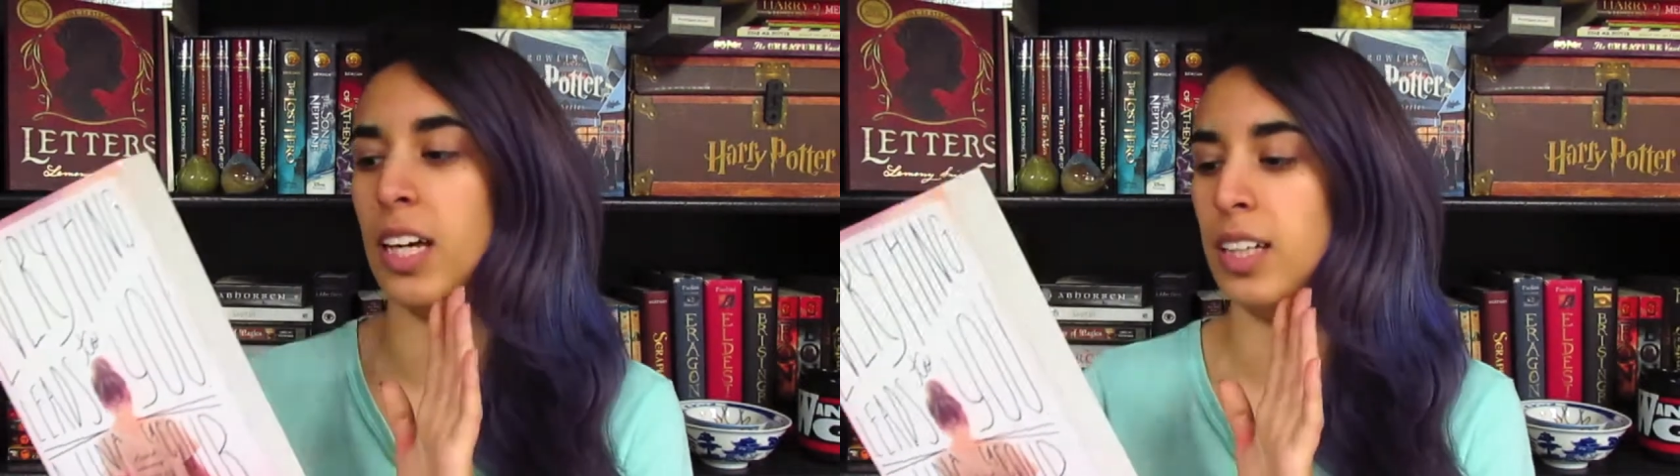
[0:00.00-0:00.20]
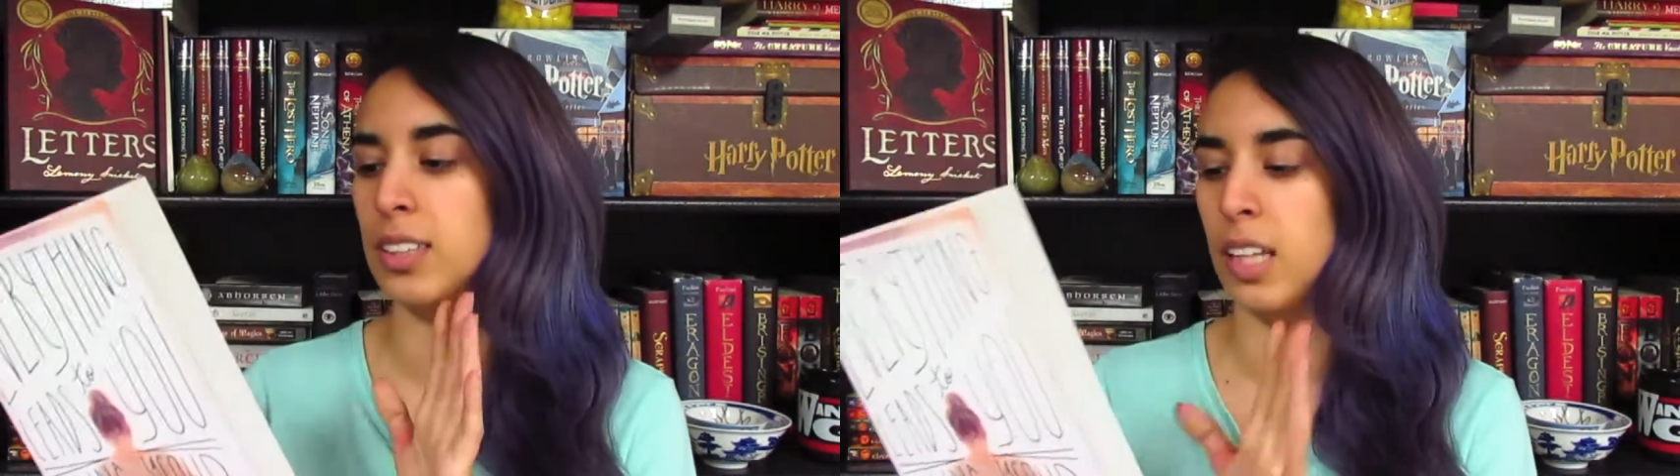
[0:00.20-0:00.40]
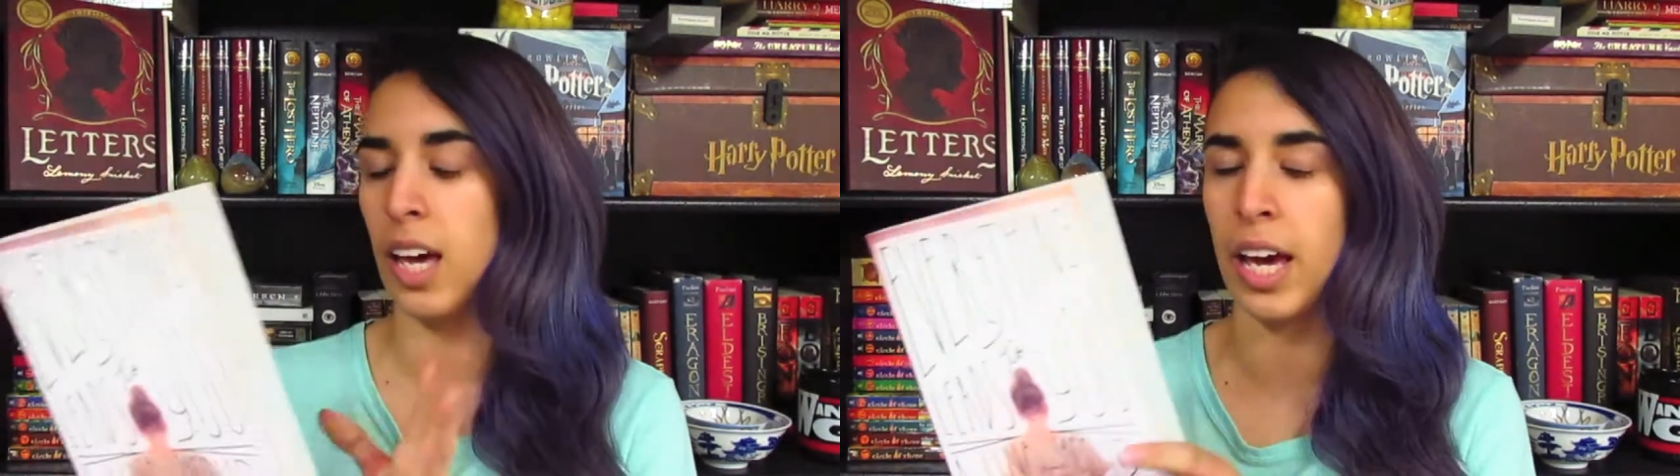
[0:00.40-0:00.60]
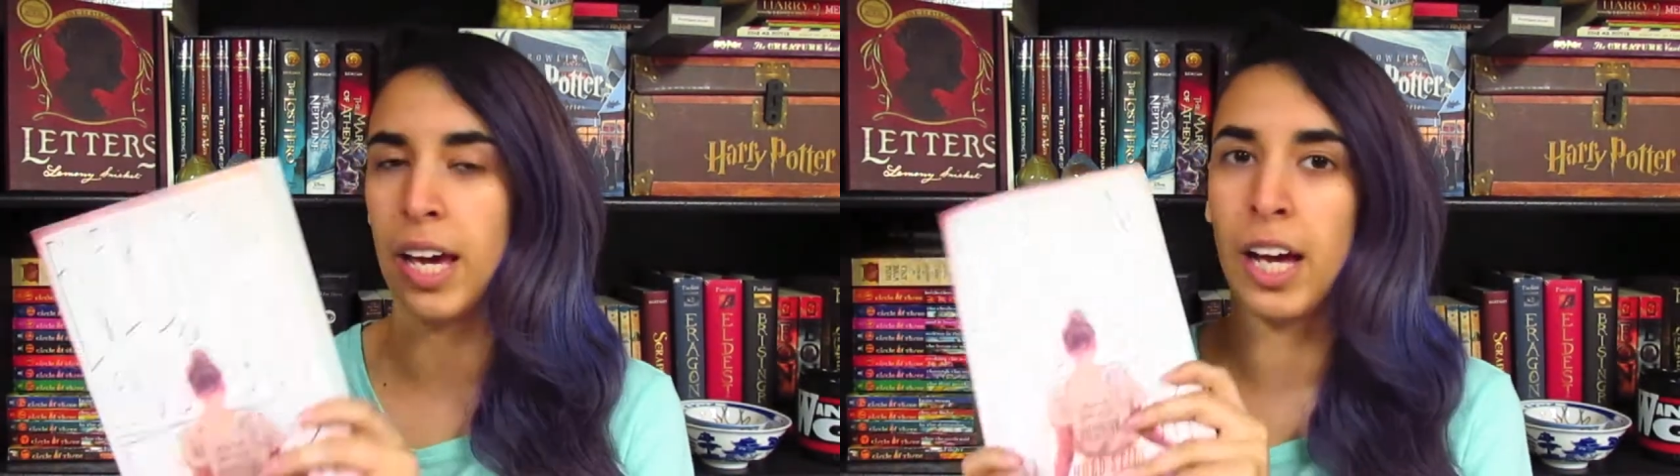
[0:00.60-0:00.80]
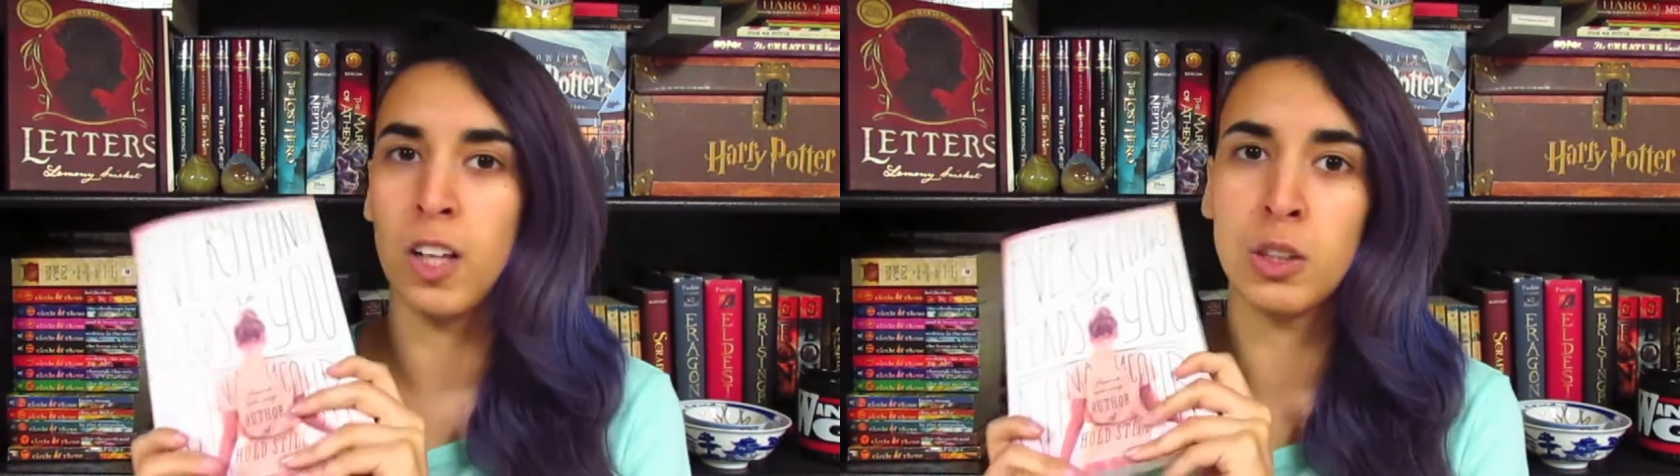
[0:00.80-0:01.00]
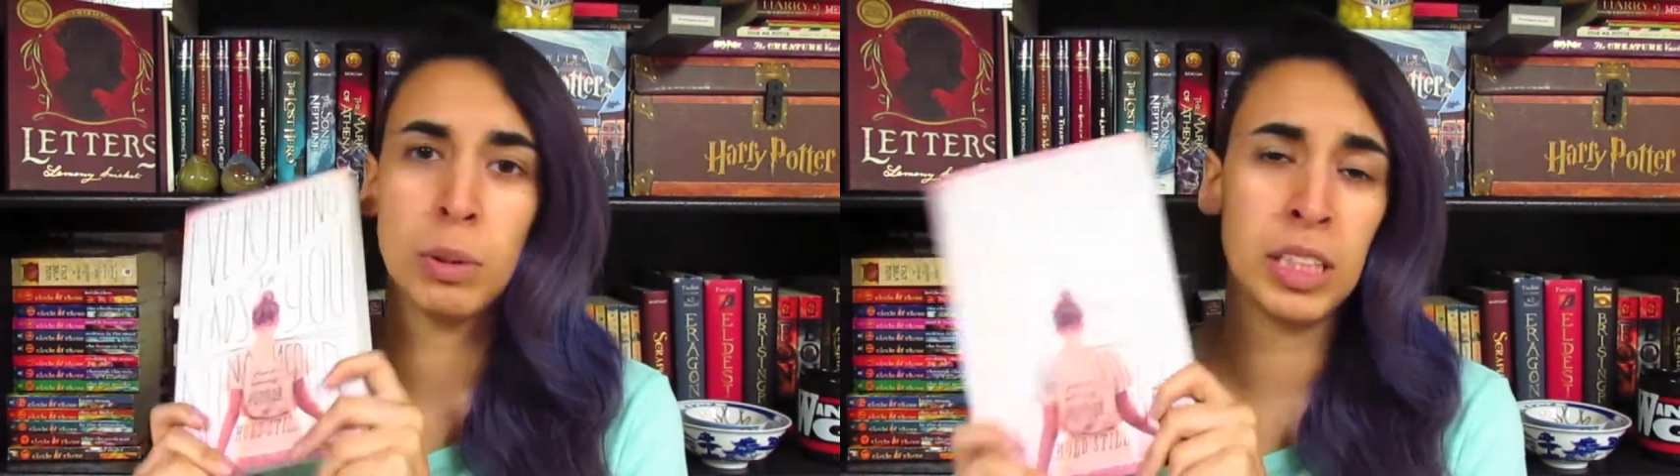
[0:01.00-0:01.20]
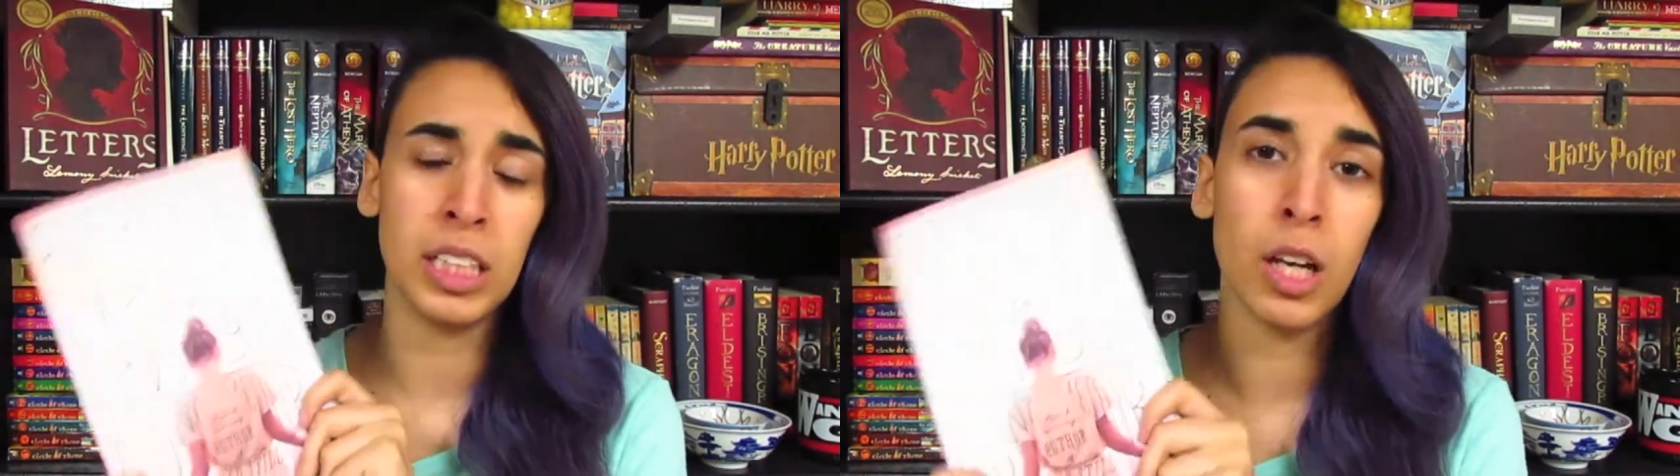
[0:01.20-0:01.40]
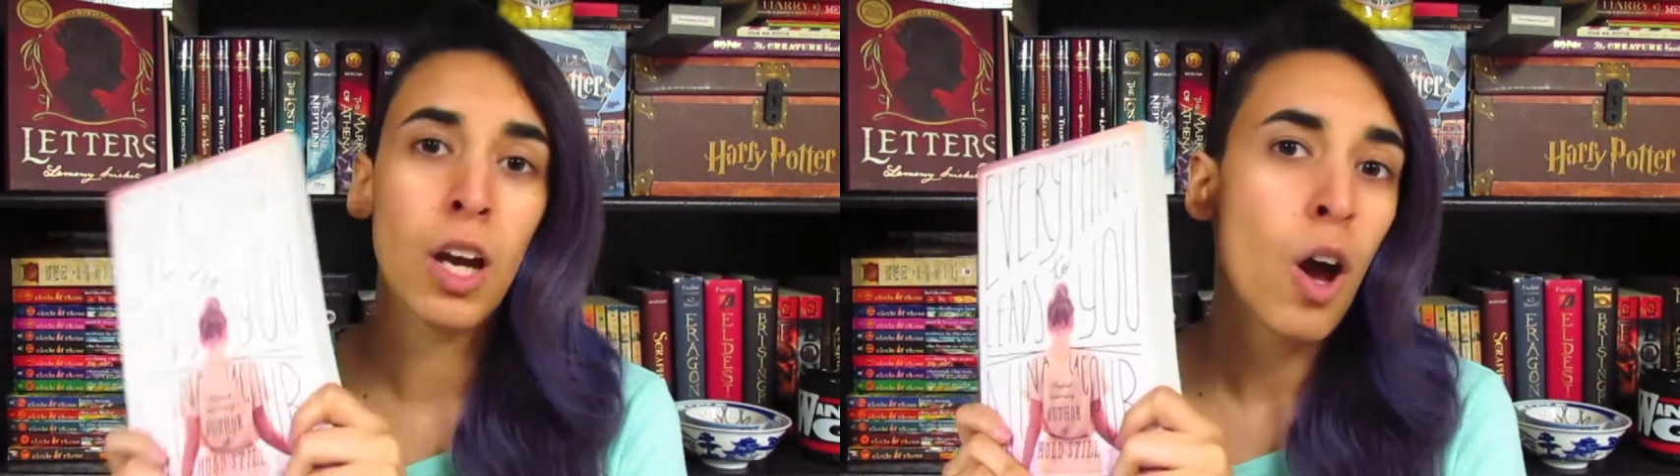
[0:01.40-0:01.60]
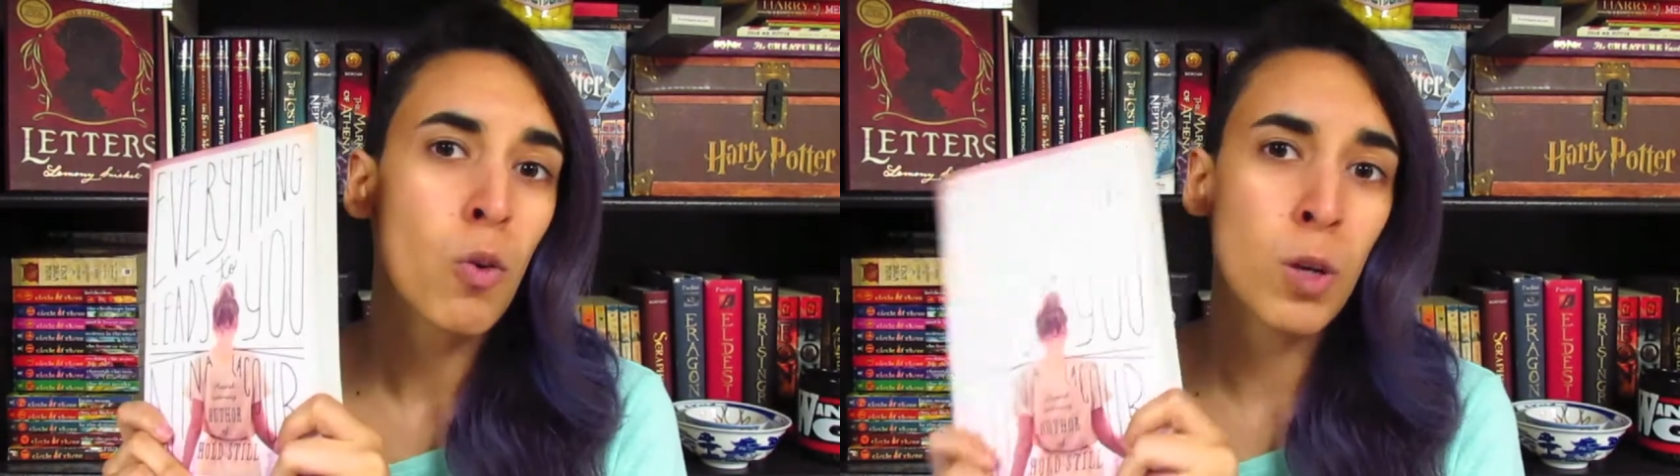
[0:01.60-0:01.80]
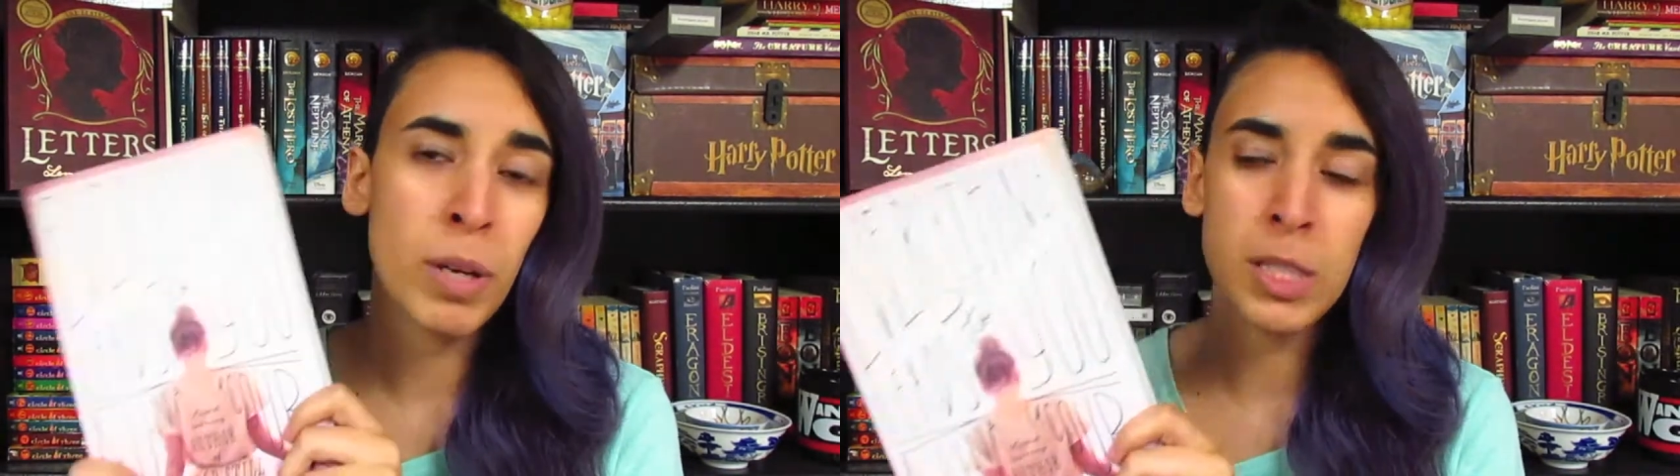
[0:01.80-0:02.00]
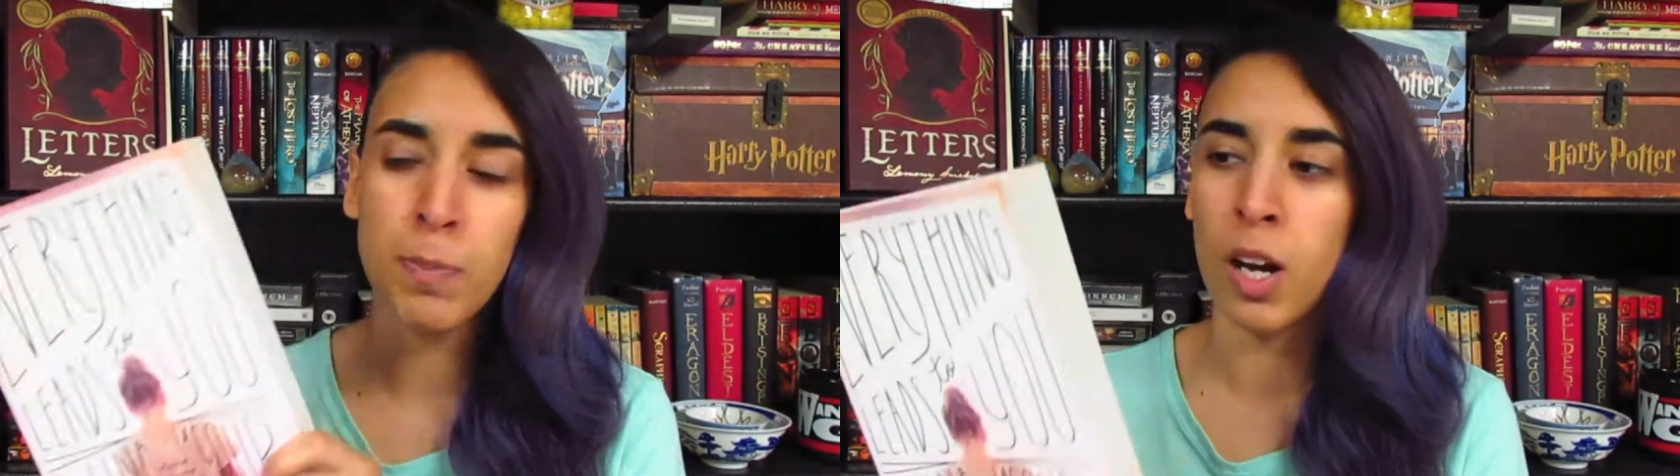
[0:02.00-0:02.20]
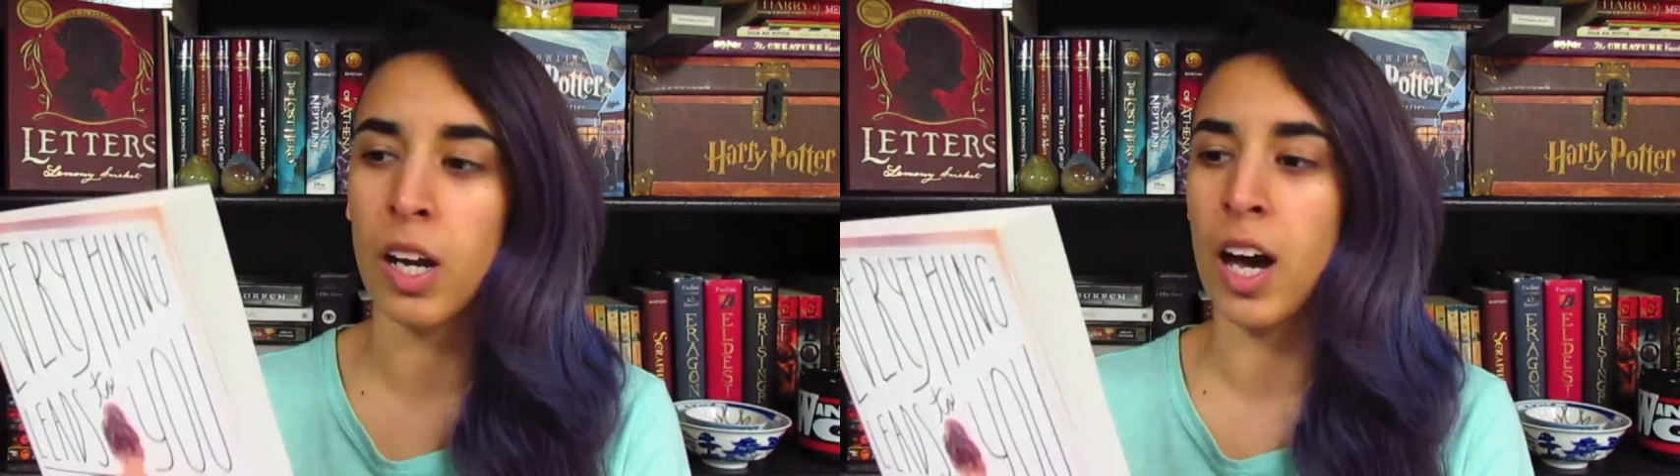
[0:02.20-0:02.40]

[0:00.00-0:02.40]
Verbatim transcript: It's a LGBT romance book.